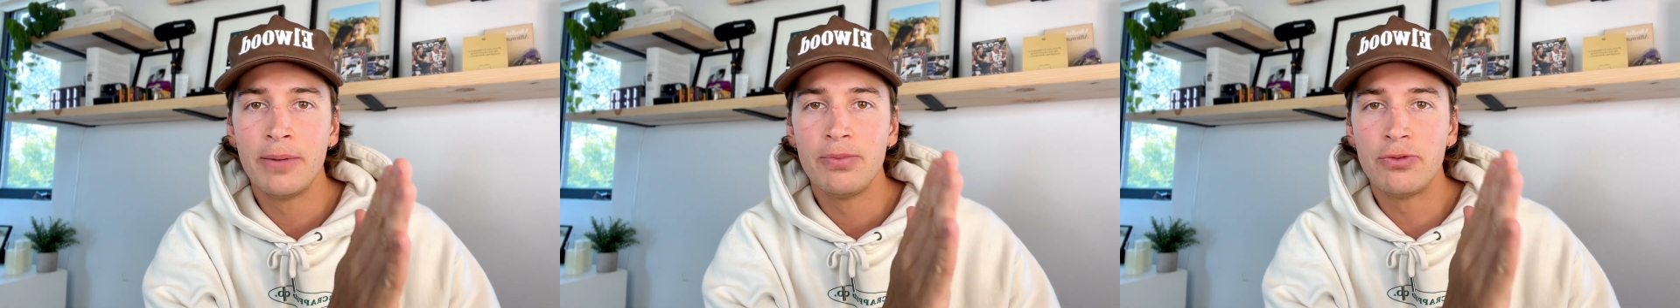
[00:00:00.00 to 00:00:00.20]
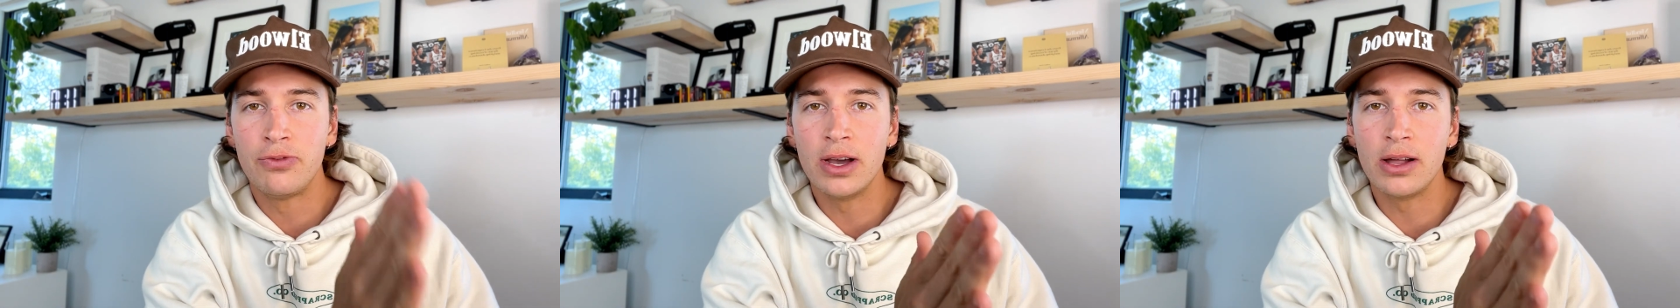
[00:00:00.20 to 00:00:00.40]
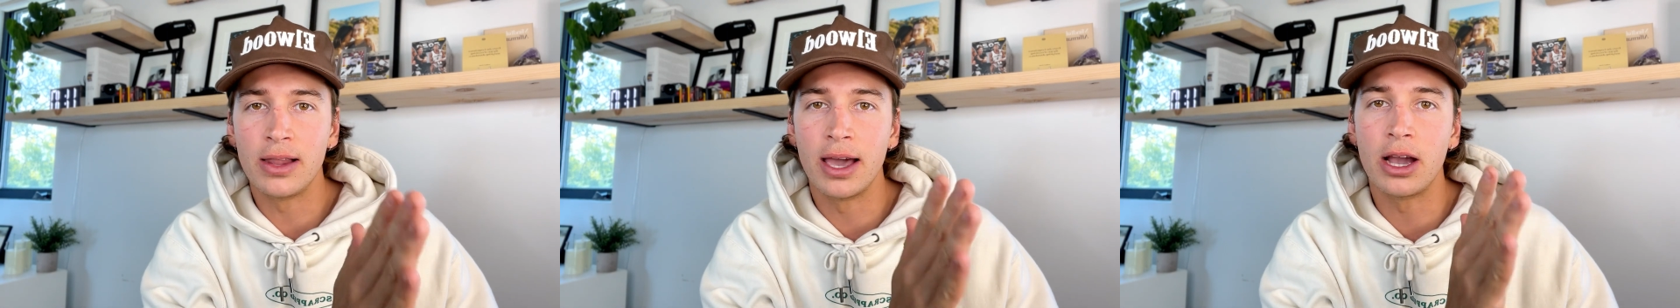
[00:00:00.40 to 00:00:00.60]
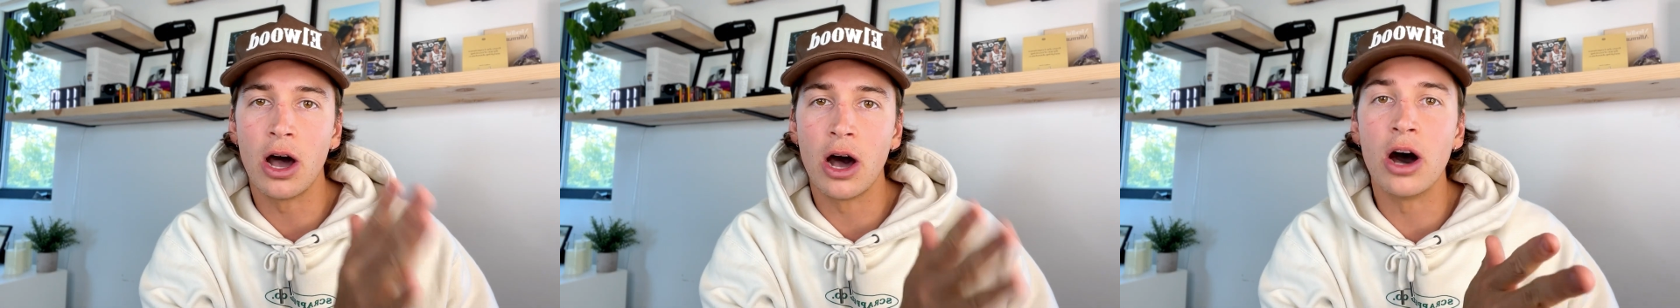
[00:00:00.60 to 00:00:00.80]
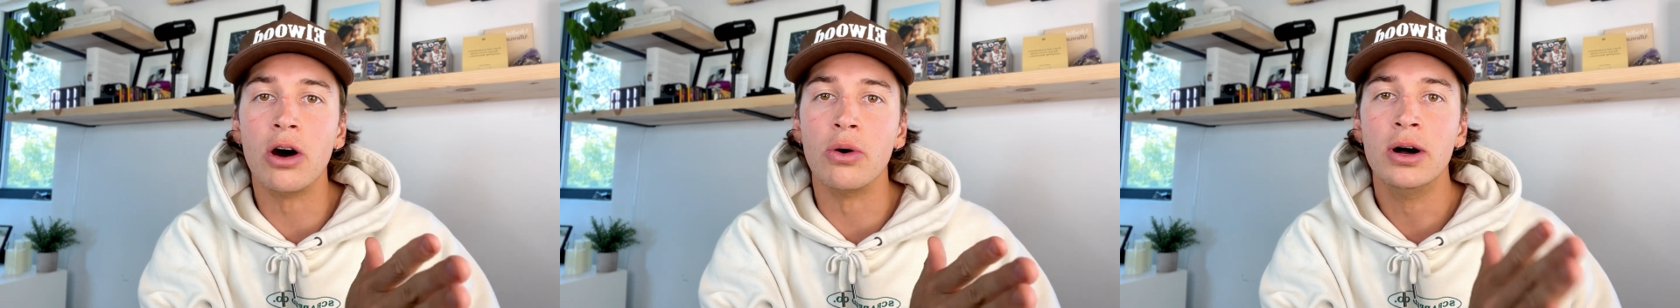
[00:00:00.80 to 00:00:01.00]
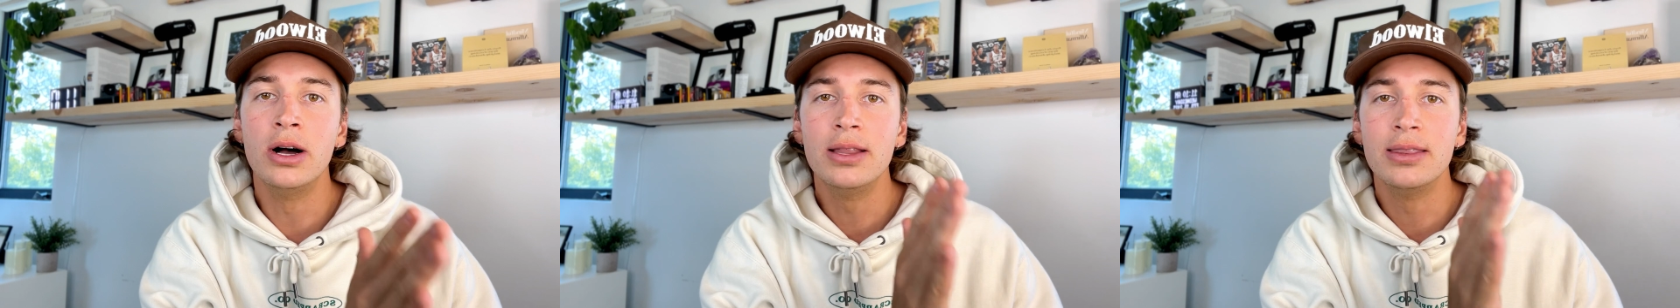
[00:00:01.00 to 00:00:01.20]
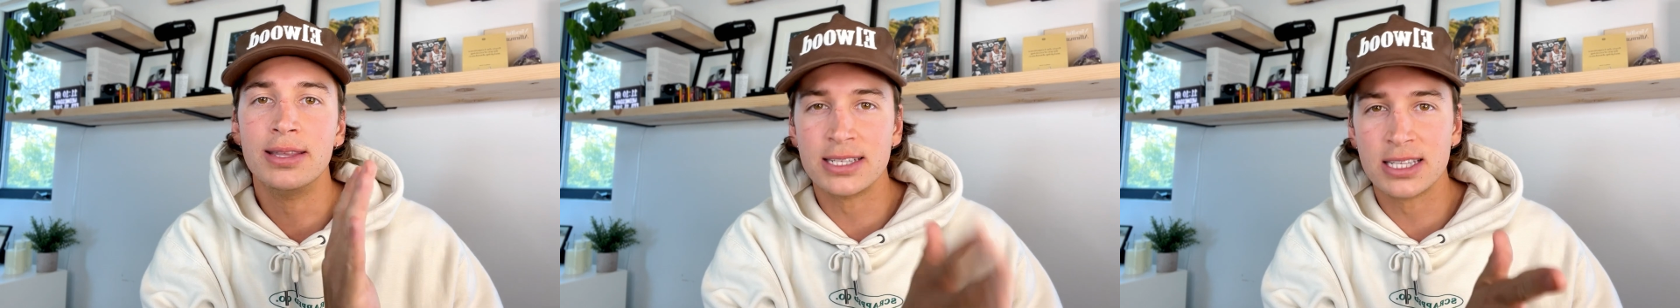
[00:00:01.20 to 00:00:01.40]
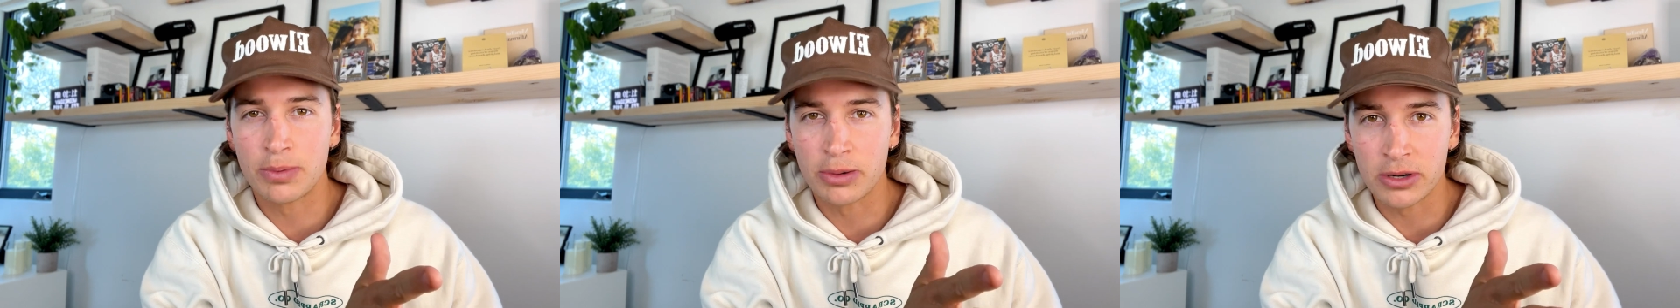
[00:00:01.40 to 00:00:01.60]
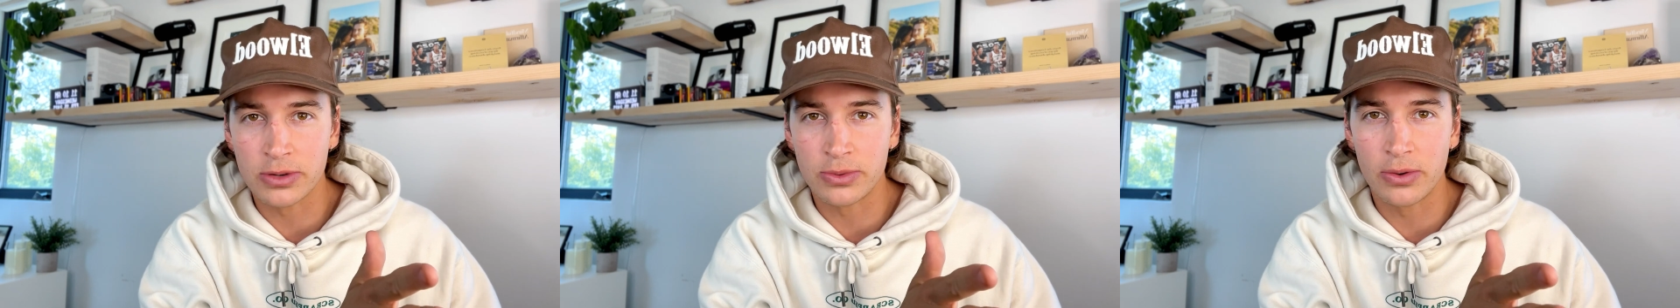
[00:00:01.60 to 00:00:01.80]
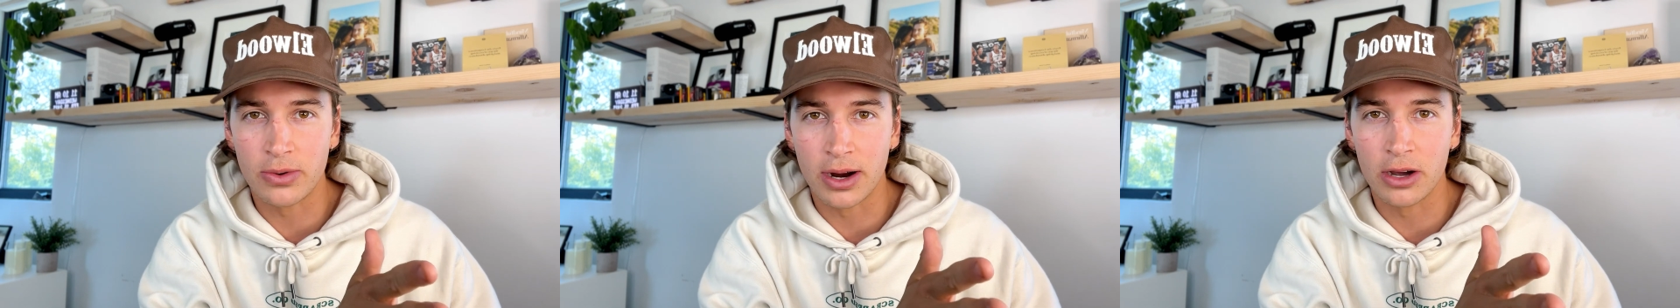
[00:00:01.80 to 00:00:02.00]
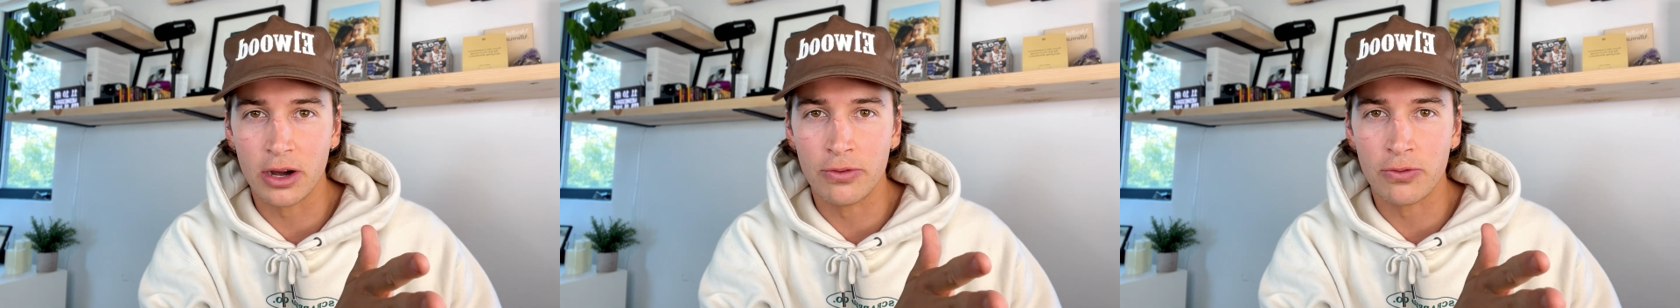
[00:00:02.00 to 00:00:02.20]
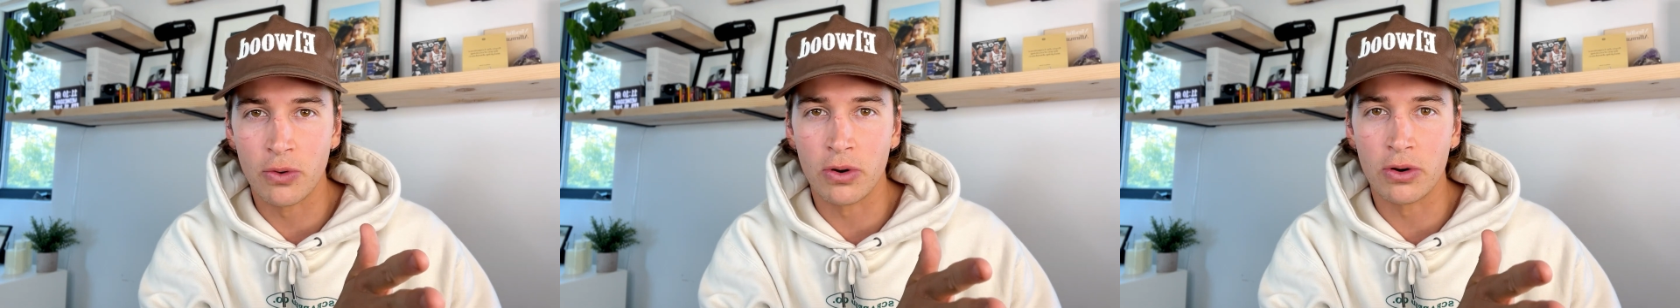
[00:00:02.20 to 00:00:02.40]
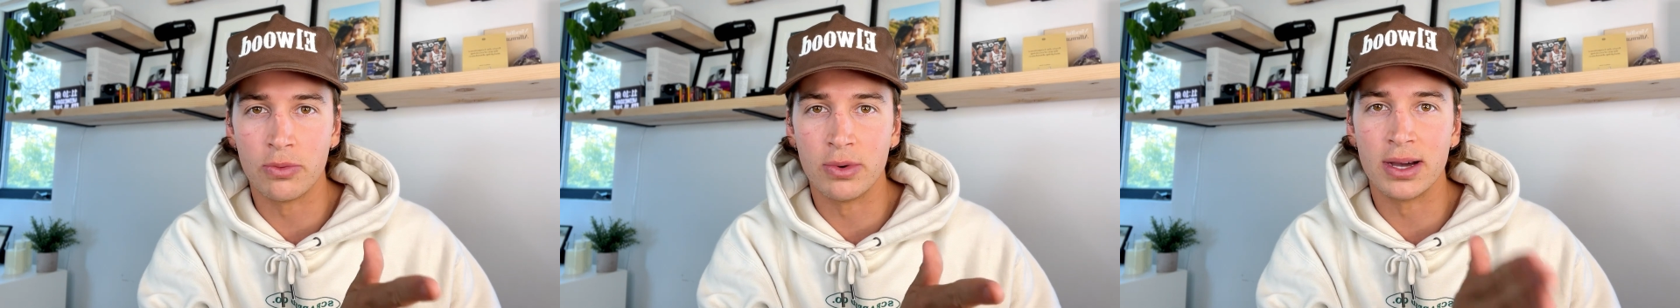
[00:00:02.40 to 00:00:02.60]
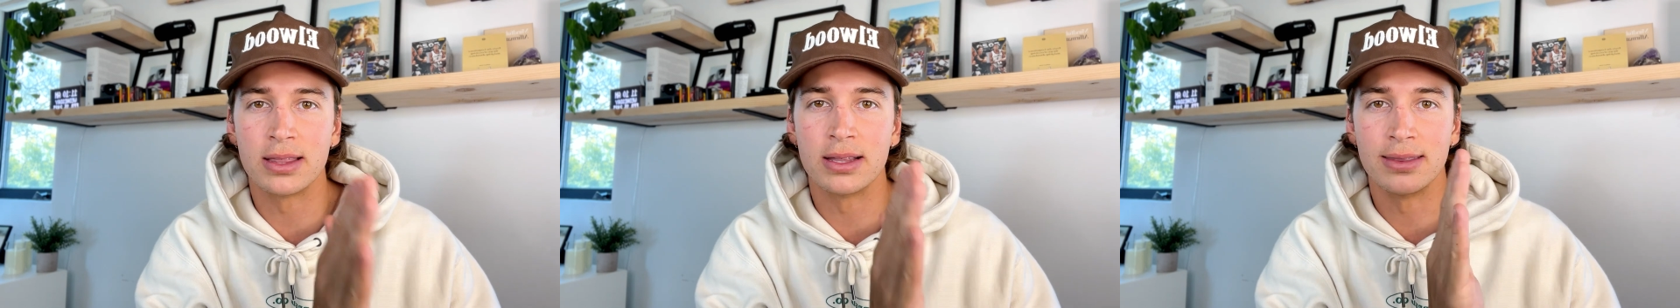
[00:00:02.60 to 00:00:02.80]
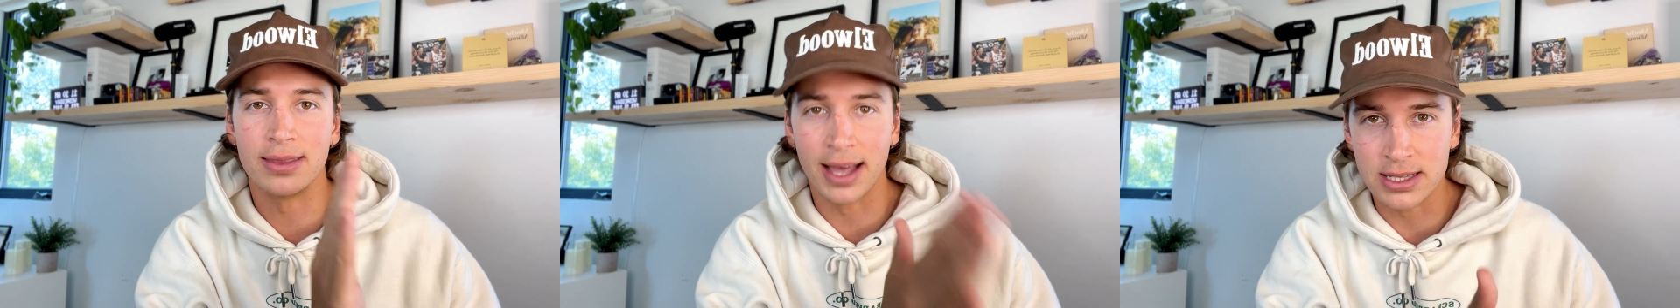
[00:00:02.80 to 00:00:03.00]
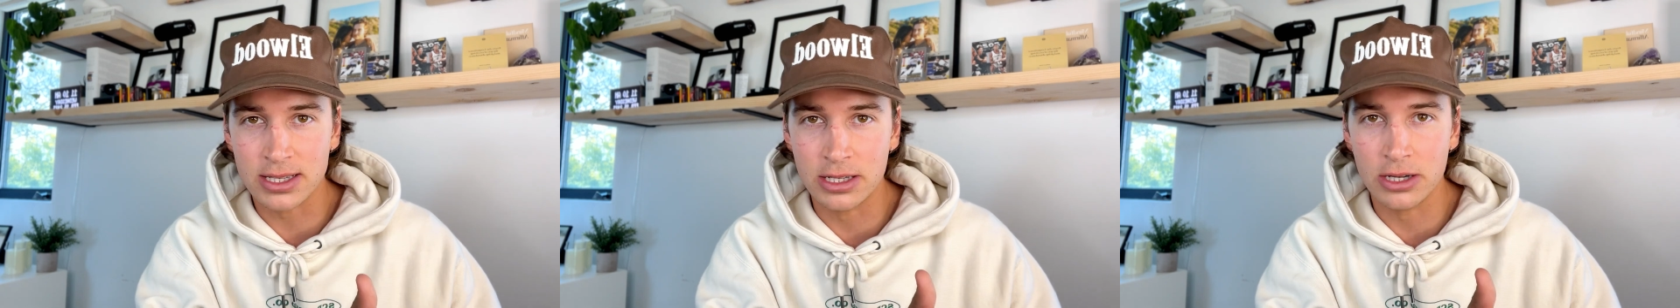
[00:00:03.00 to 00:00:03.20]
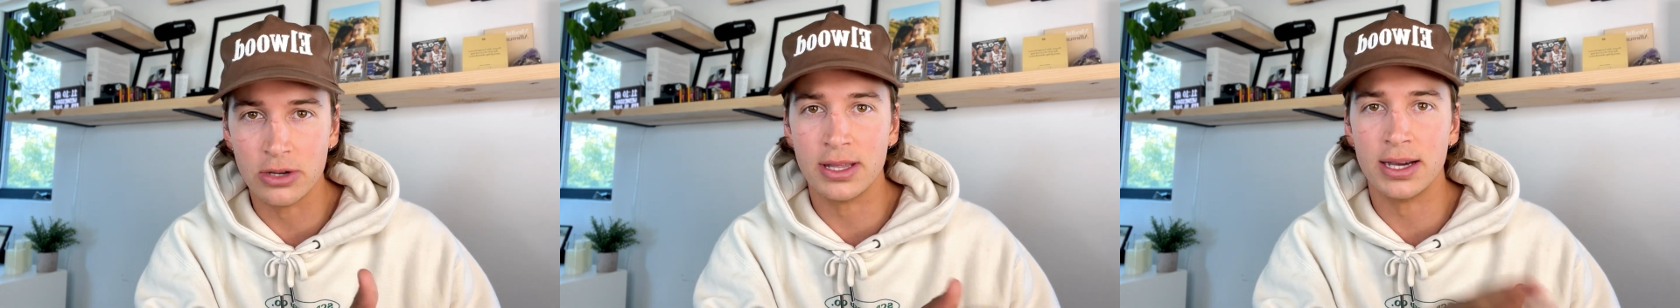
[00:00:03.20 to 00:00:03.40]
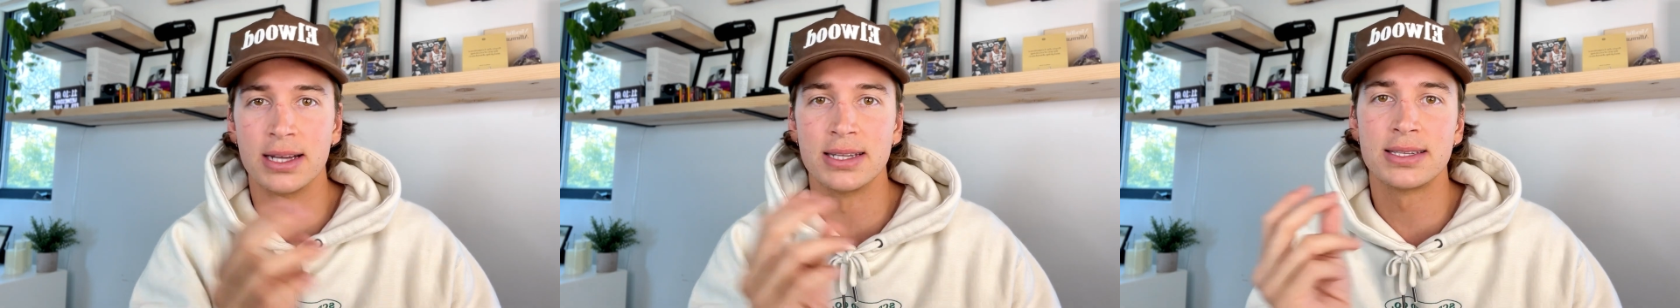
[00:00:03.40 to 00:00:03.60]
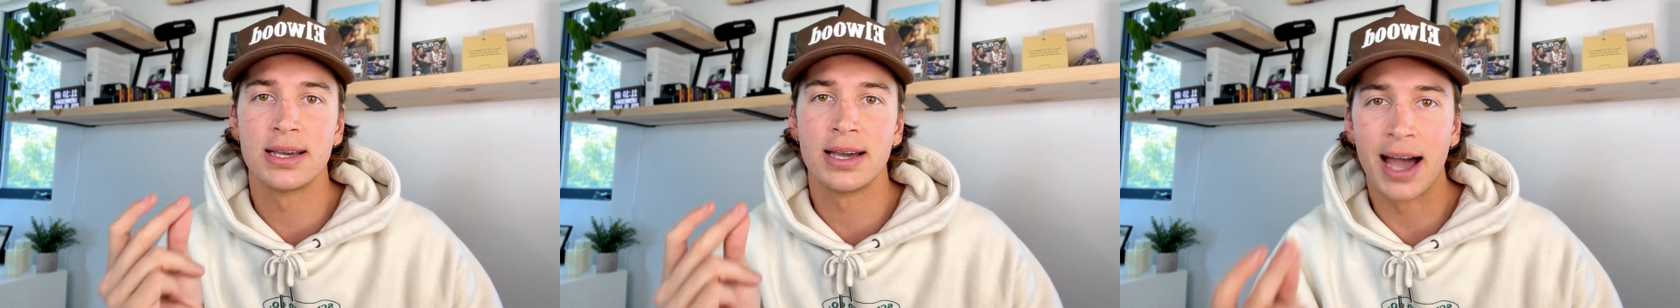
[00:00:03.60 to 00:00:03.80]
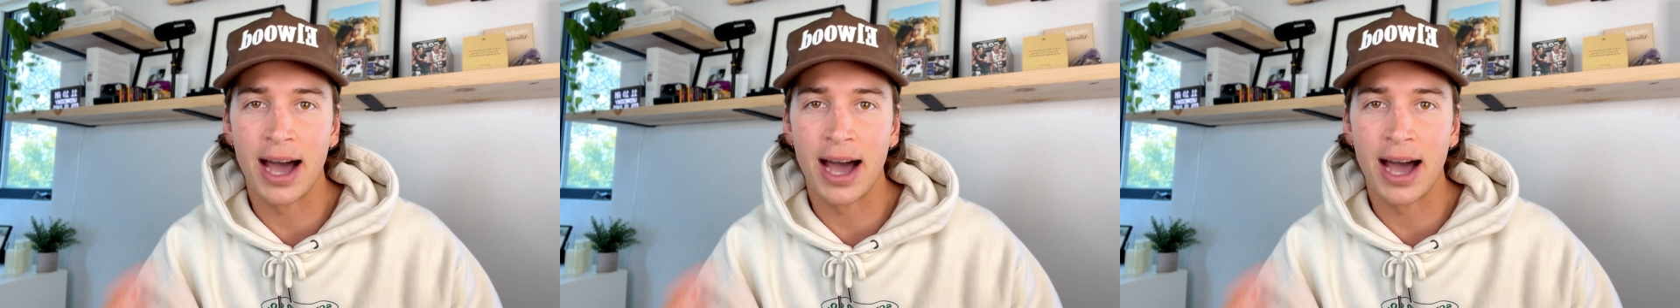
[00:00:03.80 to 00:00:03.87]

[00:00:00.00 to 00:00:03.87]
feel like, oh, this is the person we want to go forward with. Let's do this.